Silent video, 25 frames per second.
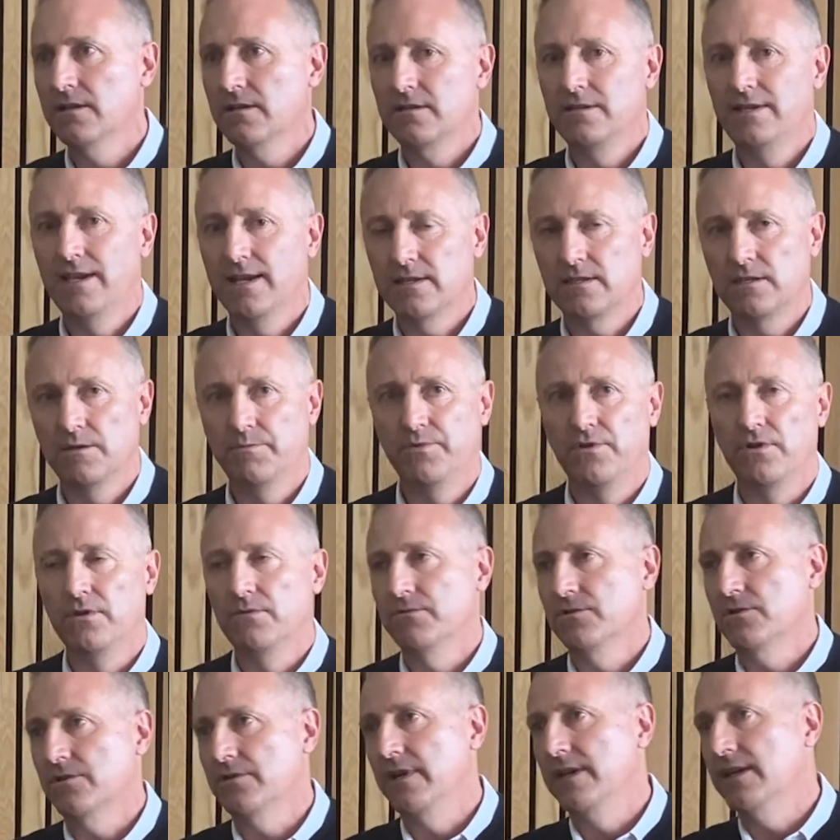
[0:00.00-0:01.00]
yes, the point
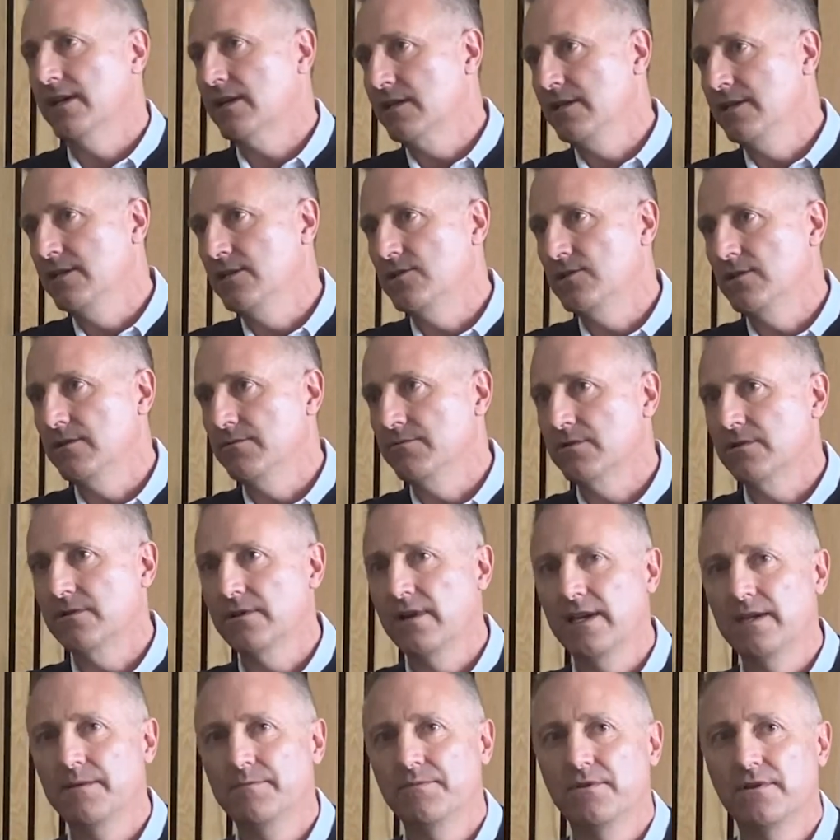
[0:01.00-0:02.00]
was great, the clean sheet was
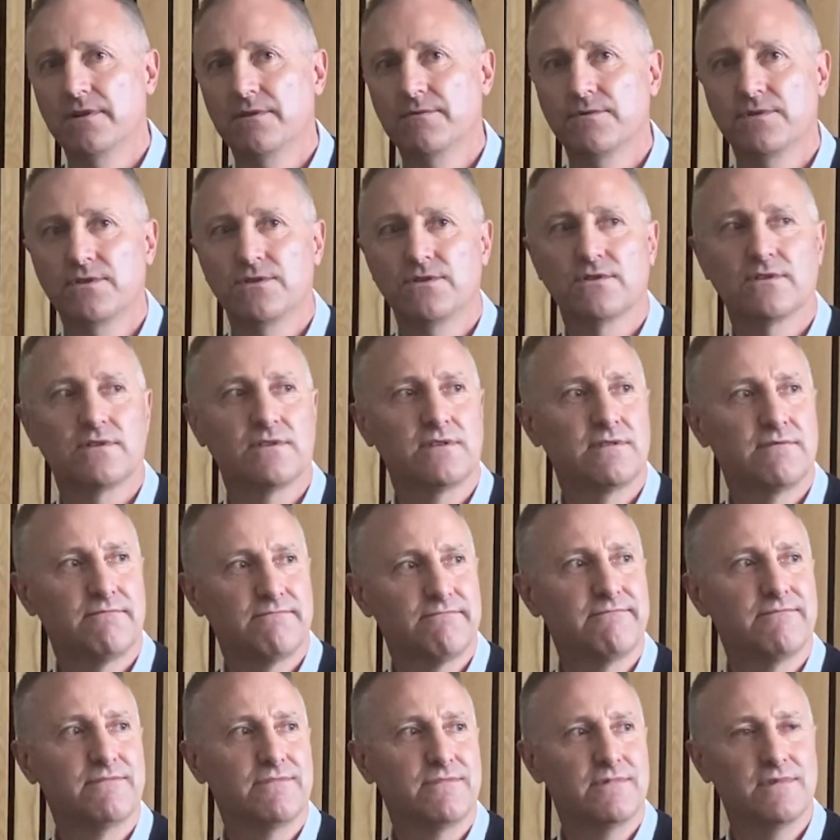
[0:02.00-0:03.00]
great, but it was just
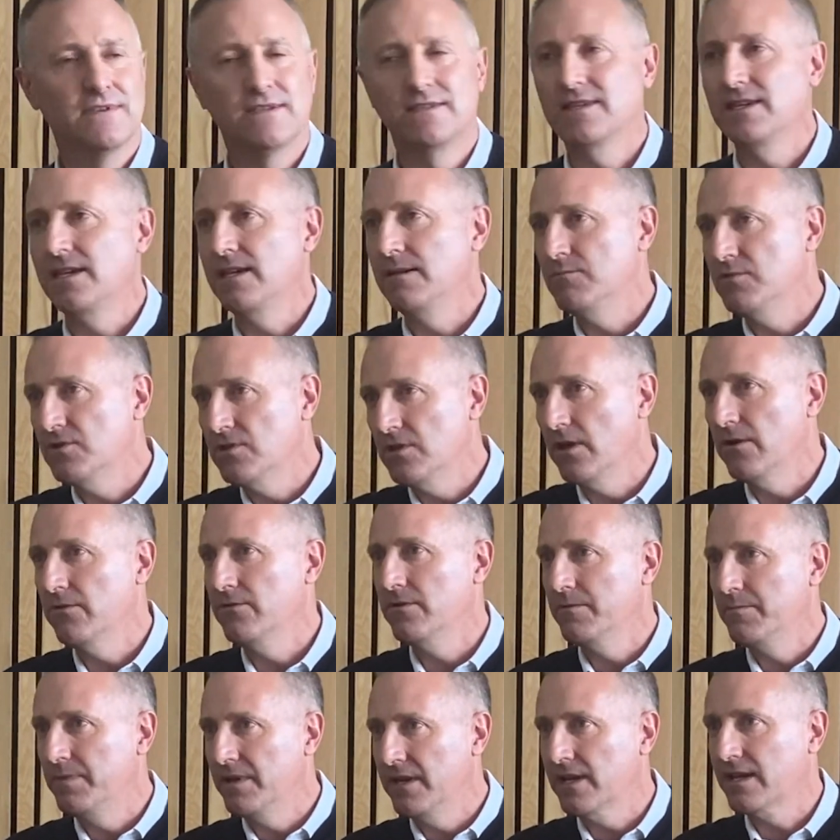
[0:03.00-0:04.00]
the team showed
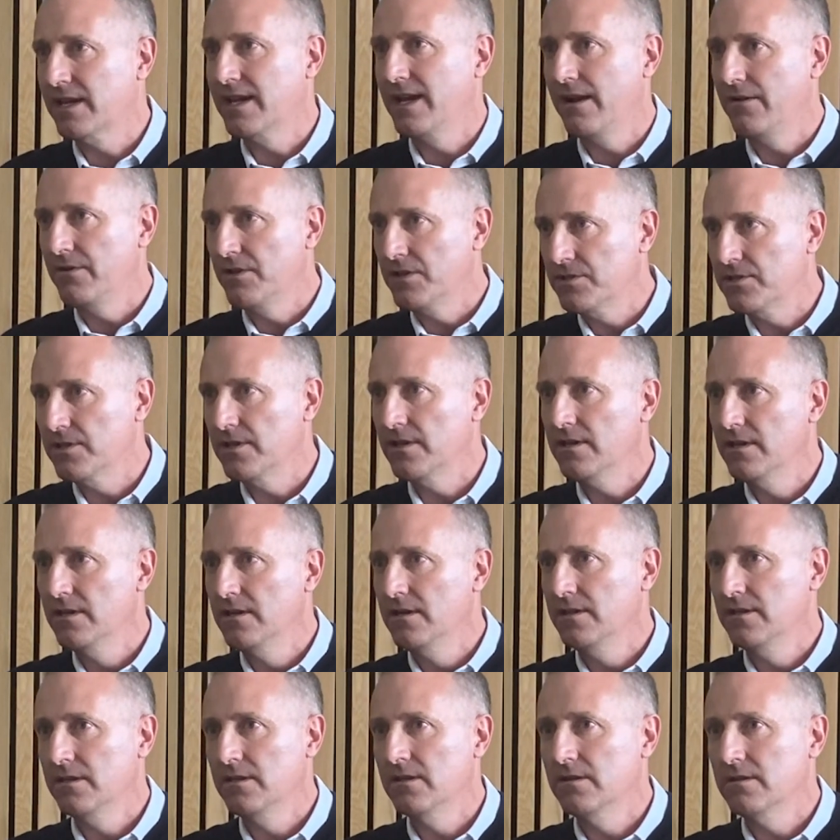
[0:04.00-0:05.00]
a bit of character. Mm-hmm.
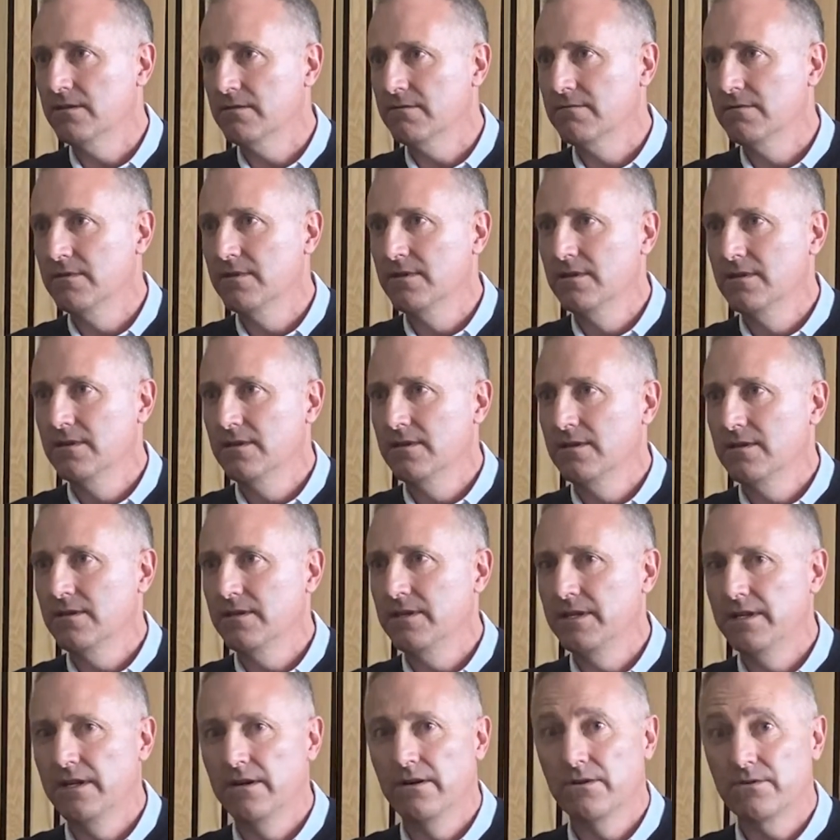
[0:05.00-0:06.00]
That,
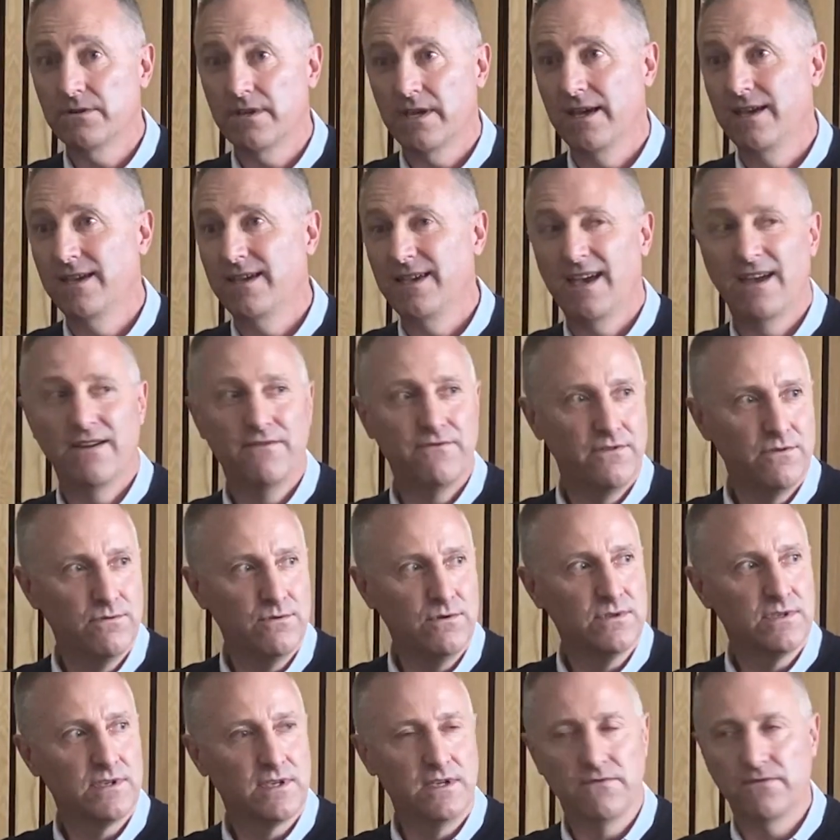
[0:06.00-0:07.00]
you know, okay,
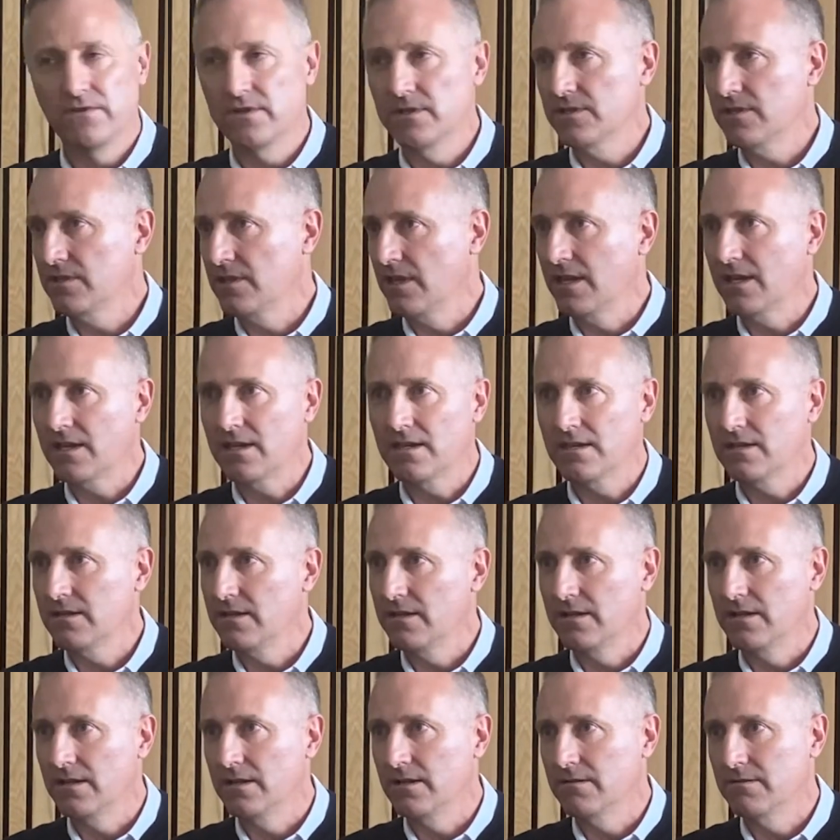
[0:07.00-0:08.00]
everyone's given a stick,
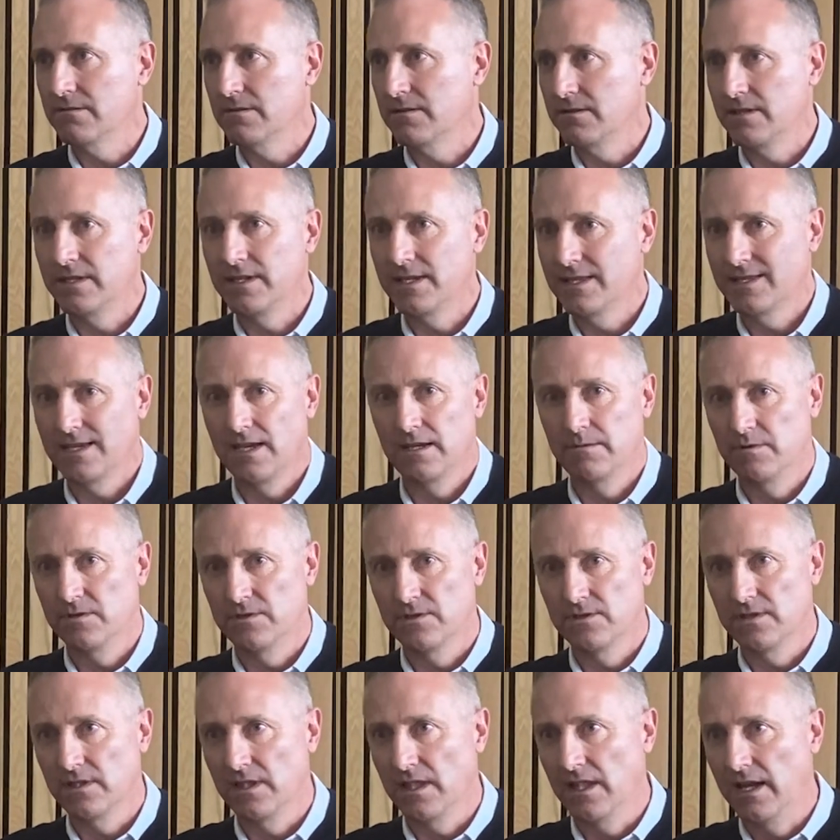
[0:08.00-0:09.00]
you know, the league table
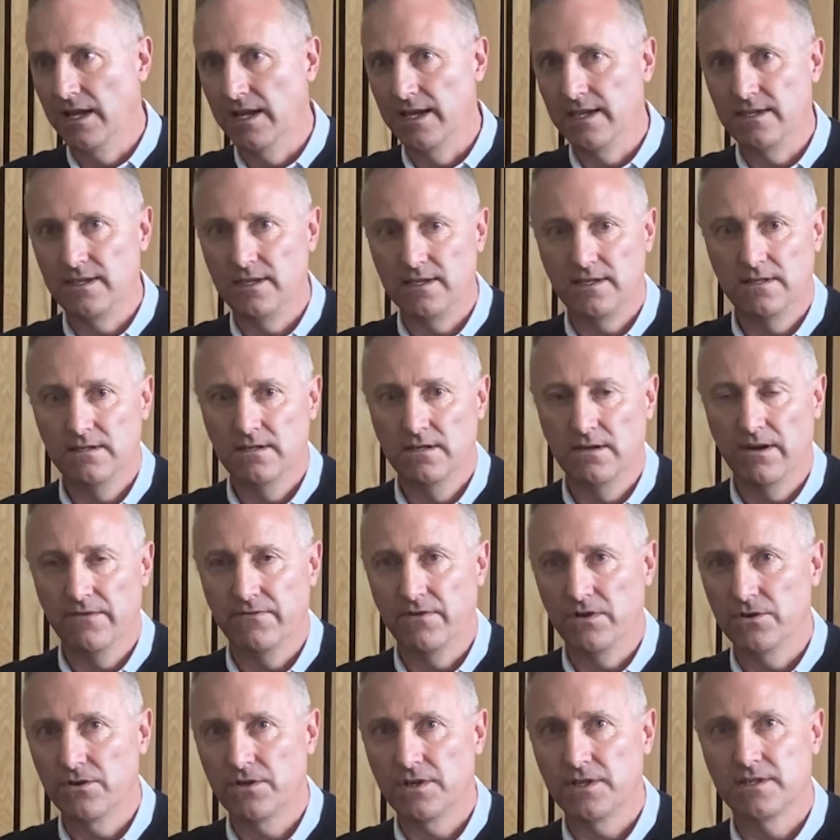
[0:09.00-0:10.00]
doesn't lie, you have a
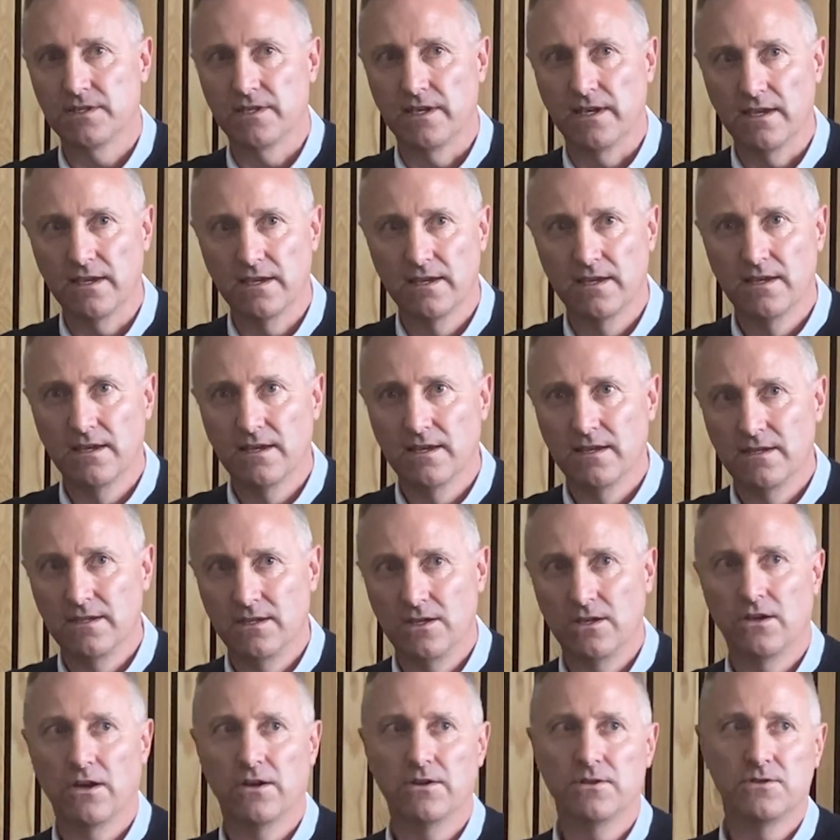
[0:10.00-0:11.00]
look at it.
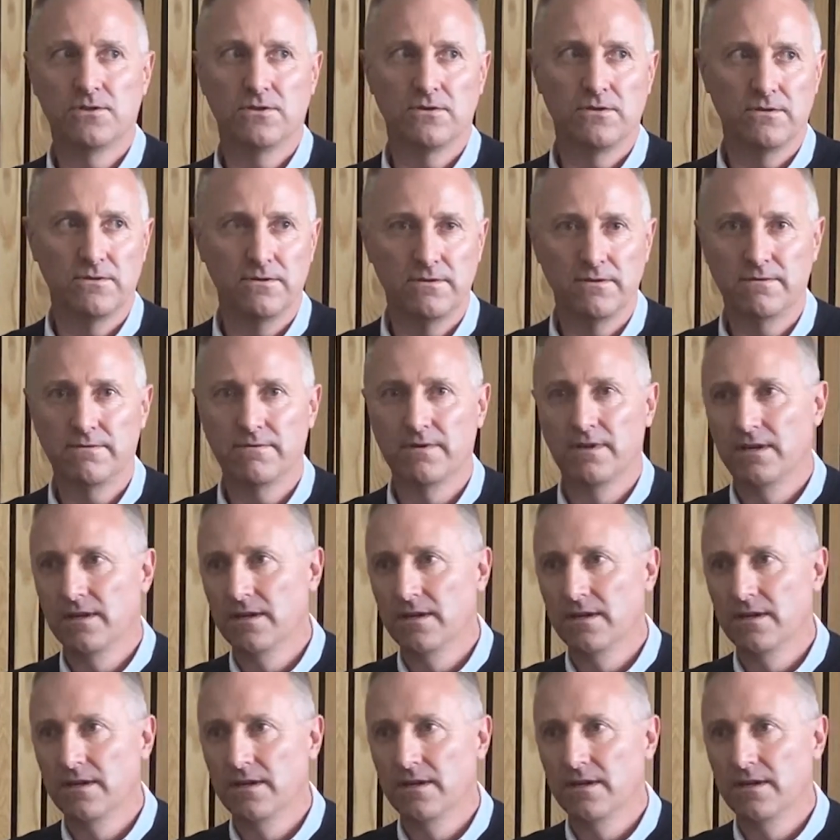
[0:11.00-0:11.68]
You're going to